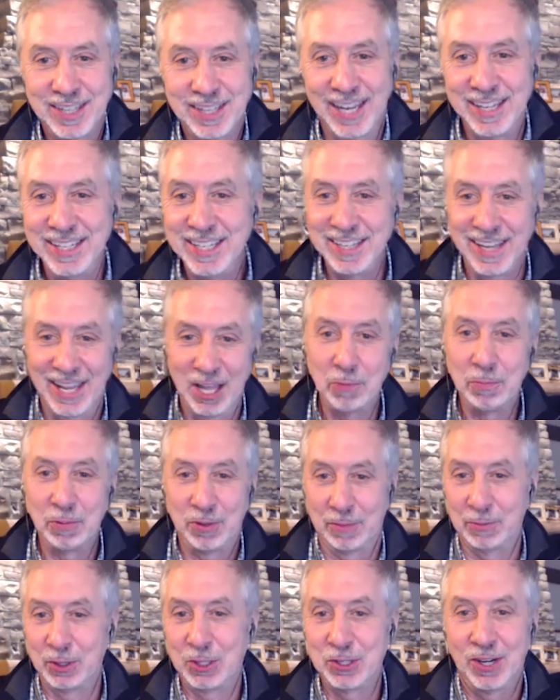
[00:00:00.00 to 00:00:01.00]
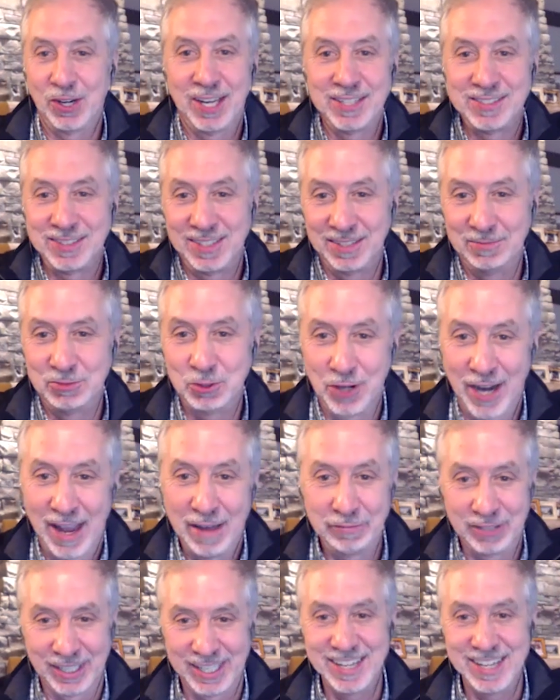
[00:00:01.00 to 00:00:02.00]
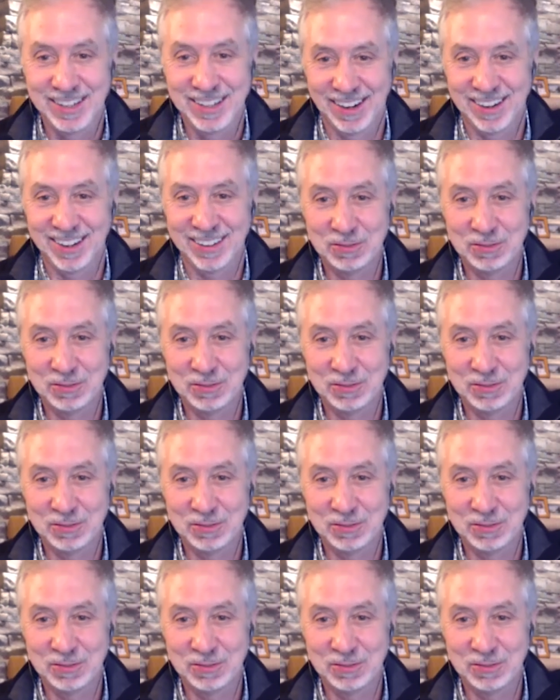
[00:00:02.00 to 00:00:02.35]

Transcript: I right. need to help them across the traffic here.